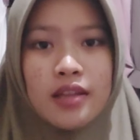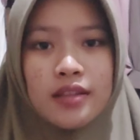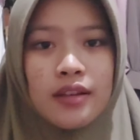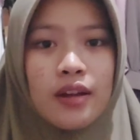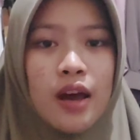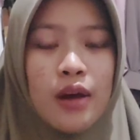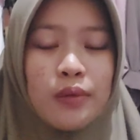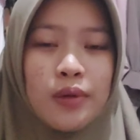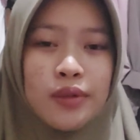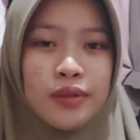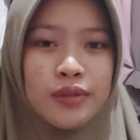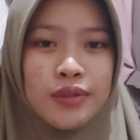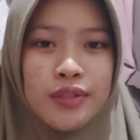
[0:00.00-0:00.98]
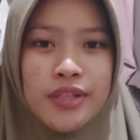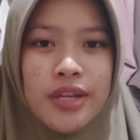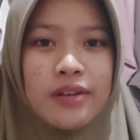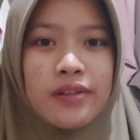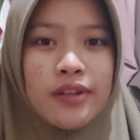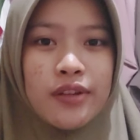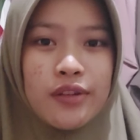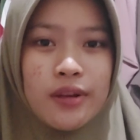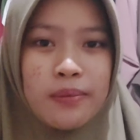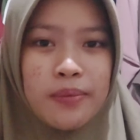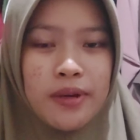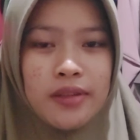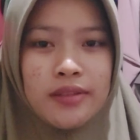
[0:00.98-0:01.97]
So I want to share you
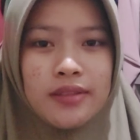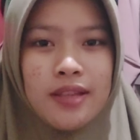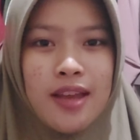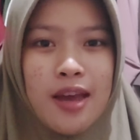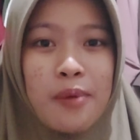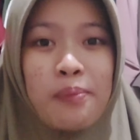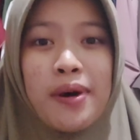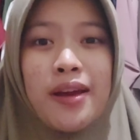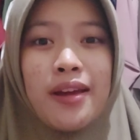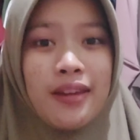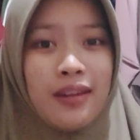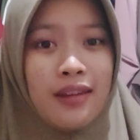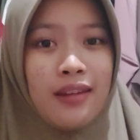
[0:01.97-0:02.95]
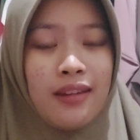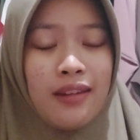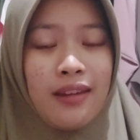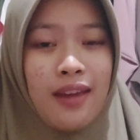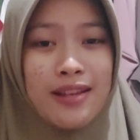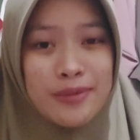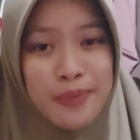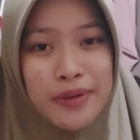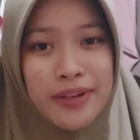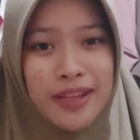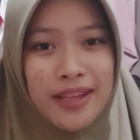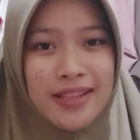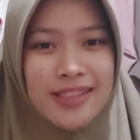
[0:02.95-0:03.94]
about my
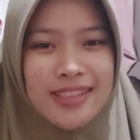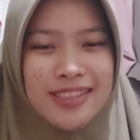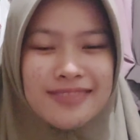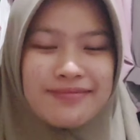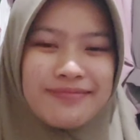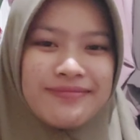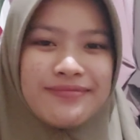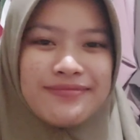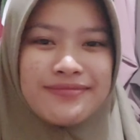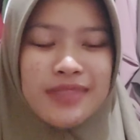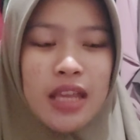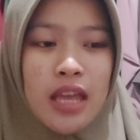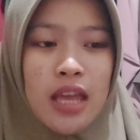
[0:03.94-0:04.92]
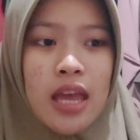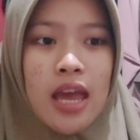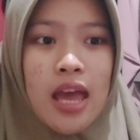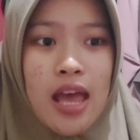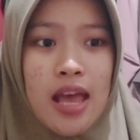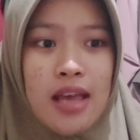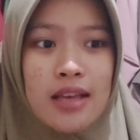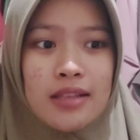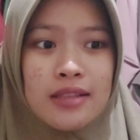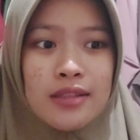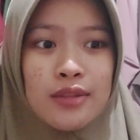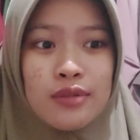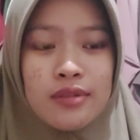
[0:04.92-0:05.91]
experience
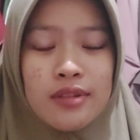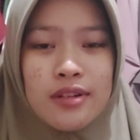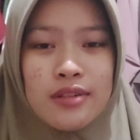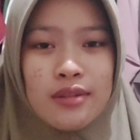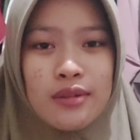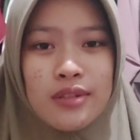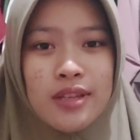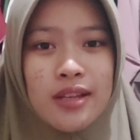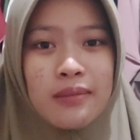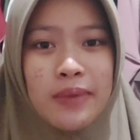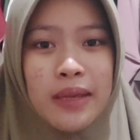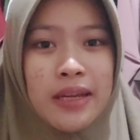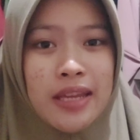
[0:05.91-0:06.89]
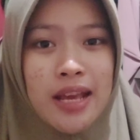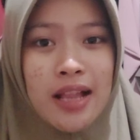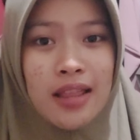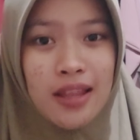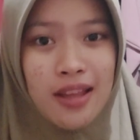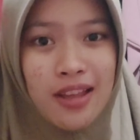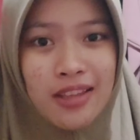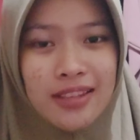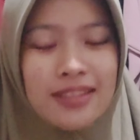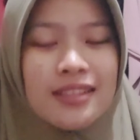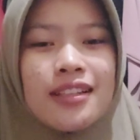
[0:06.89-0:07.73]
as user social media a lot.